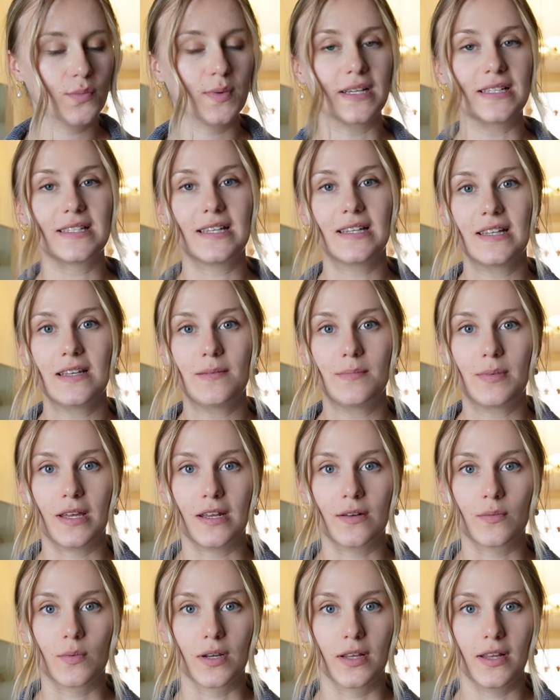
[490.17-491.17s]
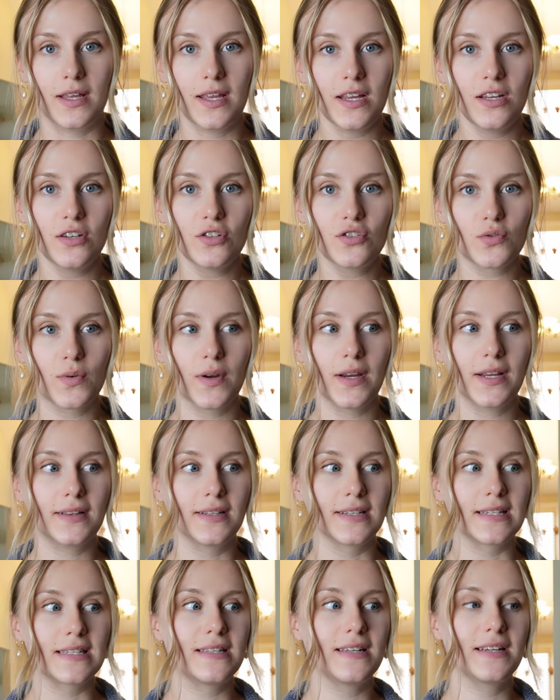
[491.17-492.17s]
recently been really enjoying
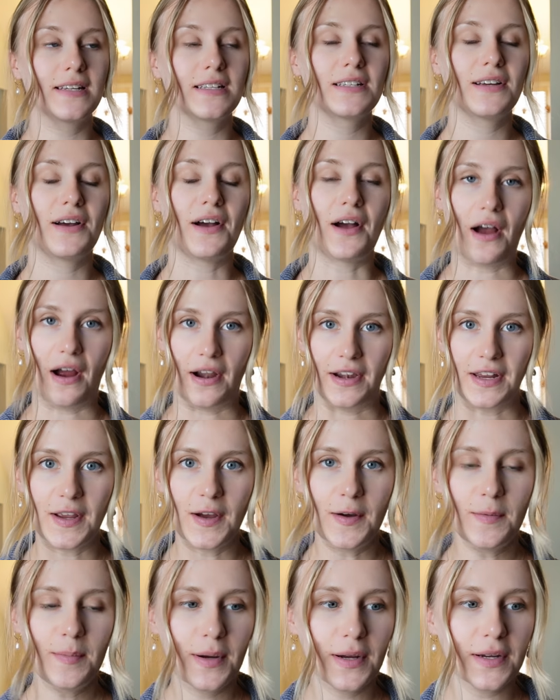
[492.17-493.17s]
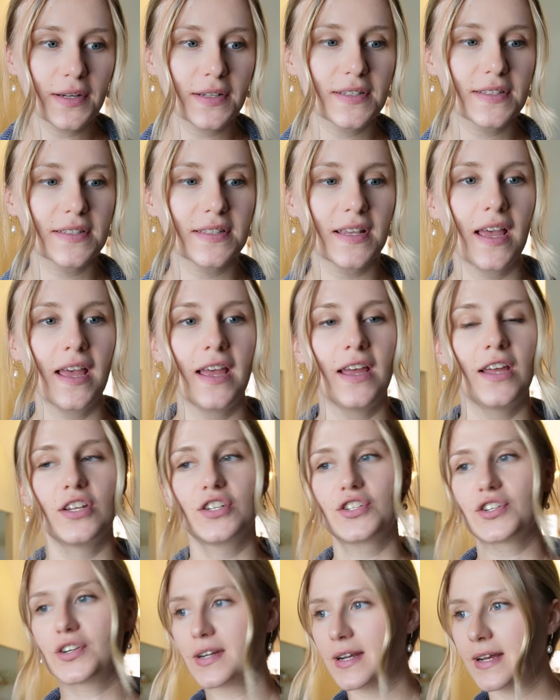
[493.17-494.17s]
listening to audiobooks
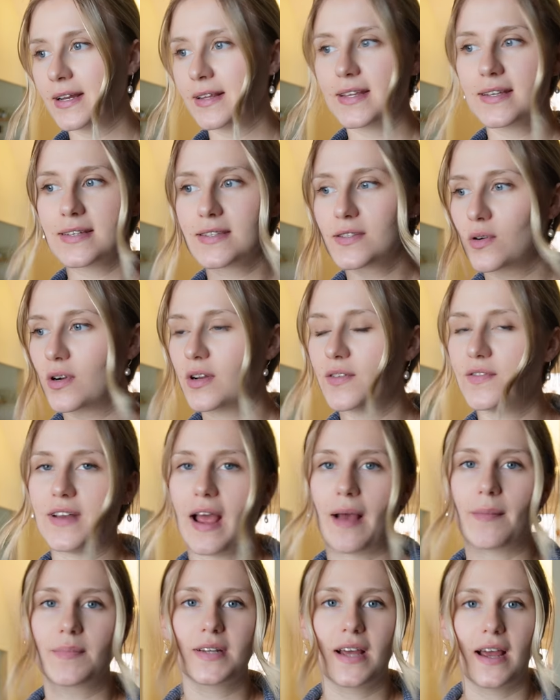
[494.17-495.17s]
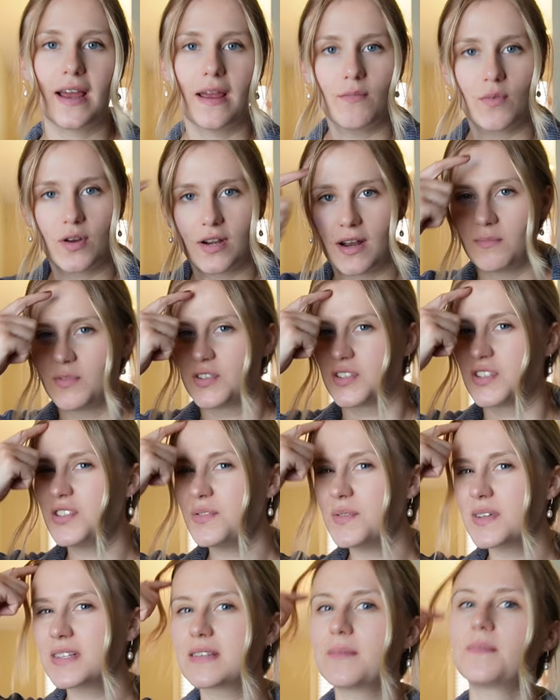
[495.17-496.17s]
during this sort of nap time when I'm just
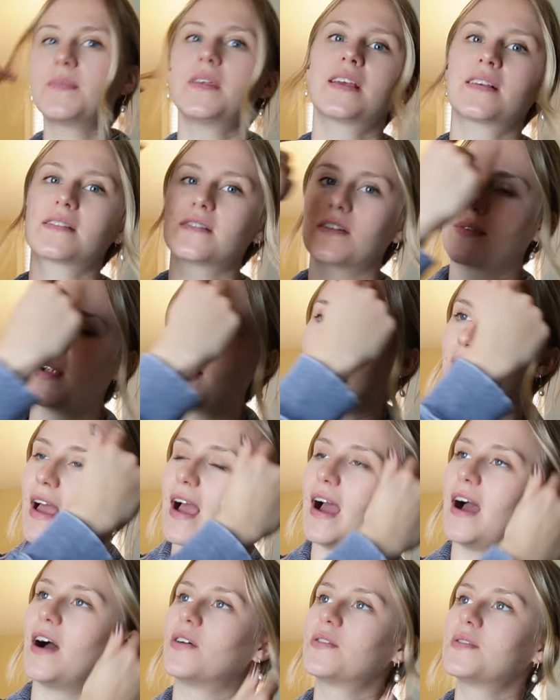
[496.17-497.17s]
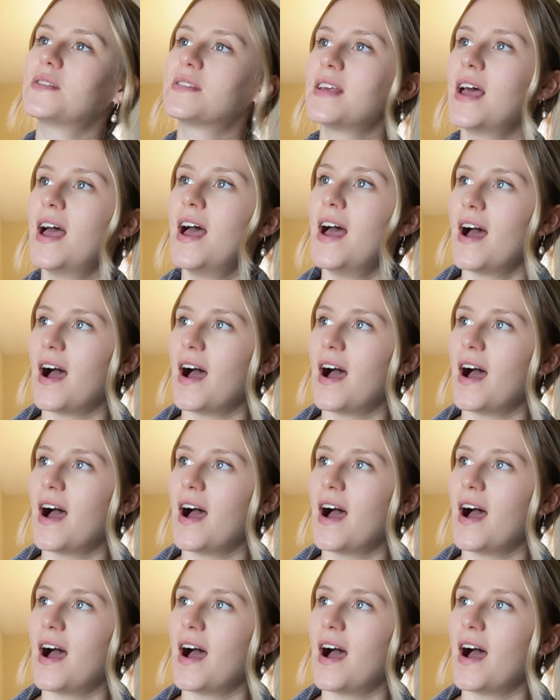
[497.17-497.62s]
doing some things around the house.